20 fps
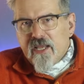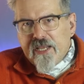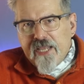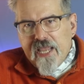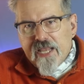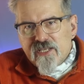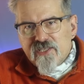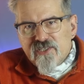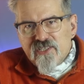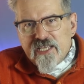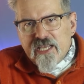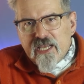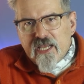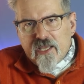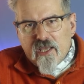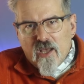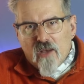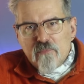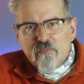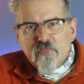against the
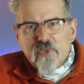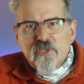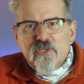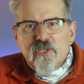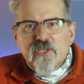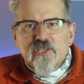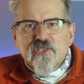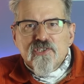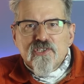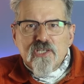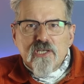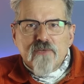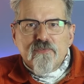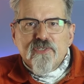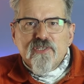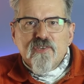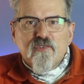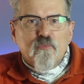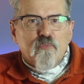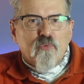incumbent
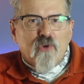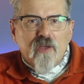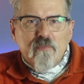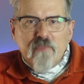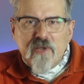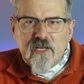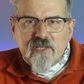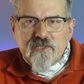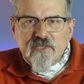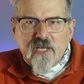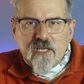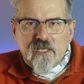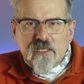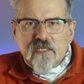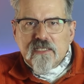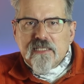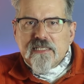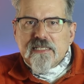Conservative Prime Minister,